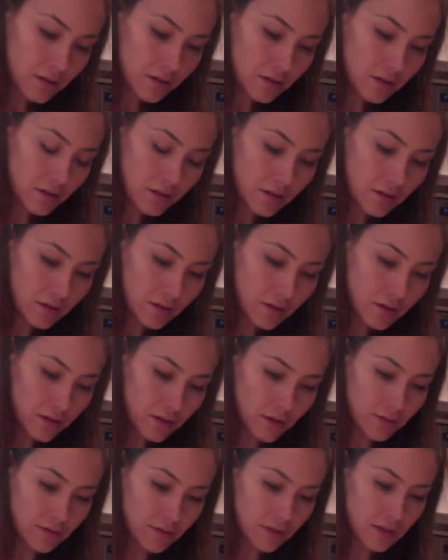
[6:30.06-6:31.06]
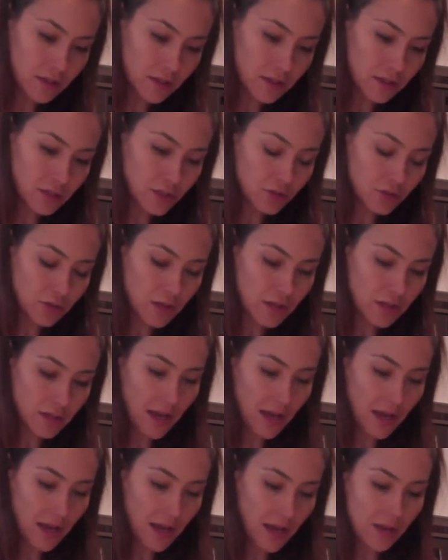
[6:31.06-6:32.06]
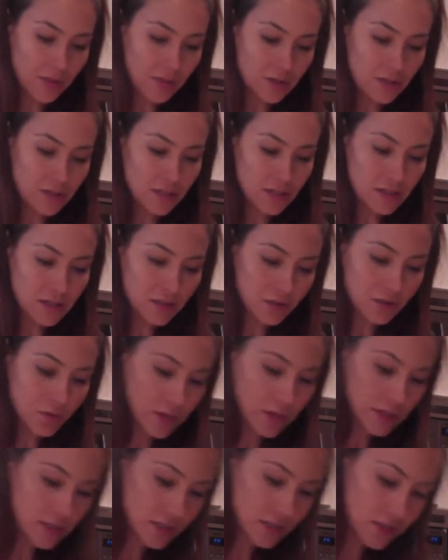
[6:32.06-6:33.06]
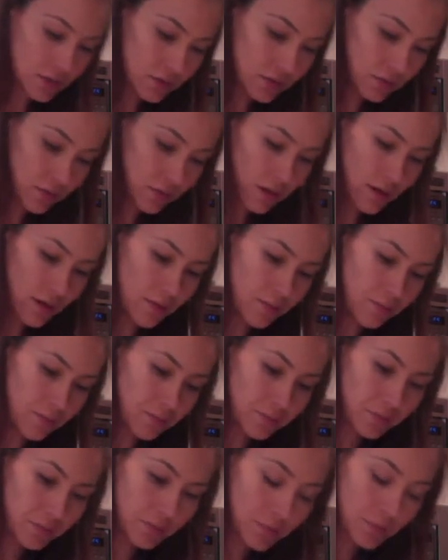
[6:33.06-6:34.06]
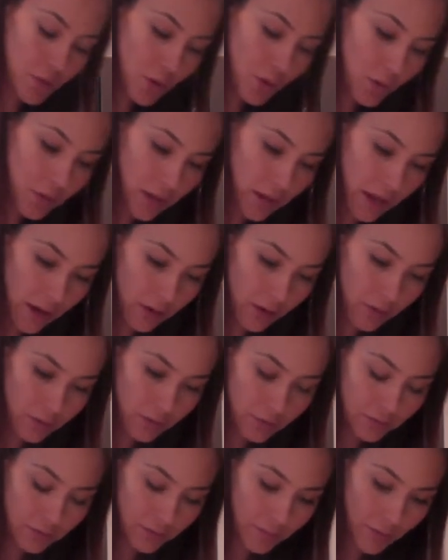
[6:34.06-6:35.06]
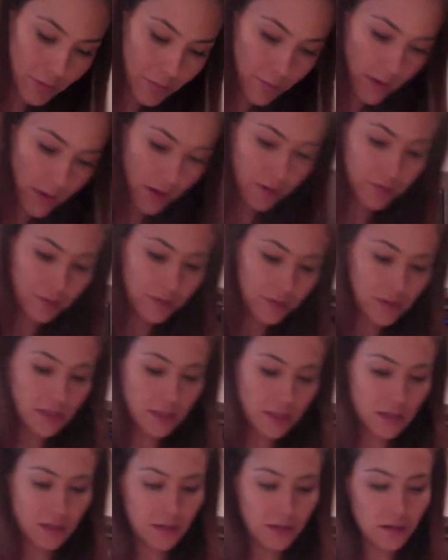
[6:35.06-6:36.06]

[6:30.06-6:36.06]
all of the shredded cabbage isn't going to poke out from above the